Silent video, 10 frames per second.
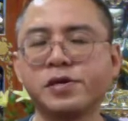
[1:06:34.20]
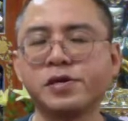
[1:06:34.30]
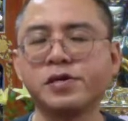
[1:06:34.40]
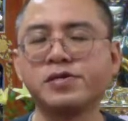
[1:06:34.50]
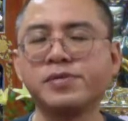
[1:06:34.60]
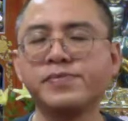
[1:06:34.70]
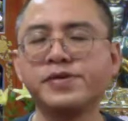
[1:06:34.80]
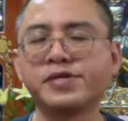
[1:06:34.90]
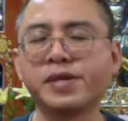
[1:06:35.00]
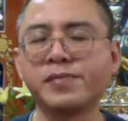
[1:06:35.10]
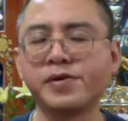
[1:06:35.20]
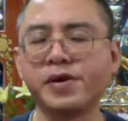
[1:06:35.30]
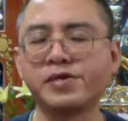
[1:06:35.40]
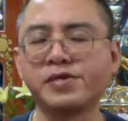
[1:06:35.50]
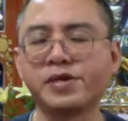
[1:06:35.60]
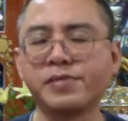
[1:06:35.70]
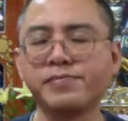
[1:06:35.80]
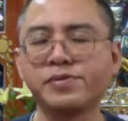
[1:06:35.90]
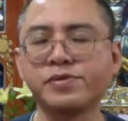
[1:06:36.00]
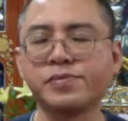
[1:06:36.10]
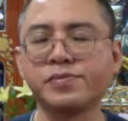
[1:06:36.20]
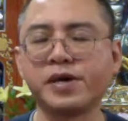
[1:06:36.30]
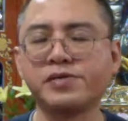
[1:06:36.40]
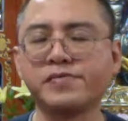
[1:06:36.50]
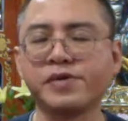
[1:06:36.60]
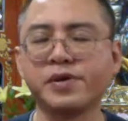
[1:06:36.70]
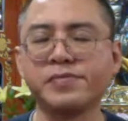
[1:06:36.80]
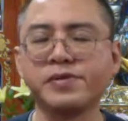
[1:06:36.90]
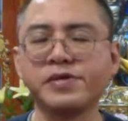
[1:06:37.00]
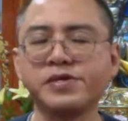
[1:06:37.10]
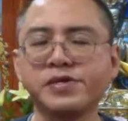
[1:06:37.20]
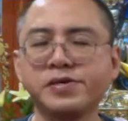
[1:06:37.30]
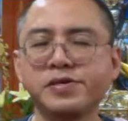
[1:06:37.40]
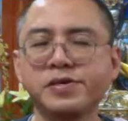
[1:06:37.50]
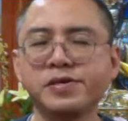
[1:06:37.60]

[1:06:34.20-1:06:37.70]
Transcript: simply summarize them to the best of your ability.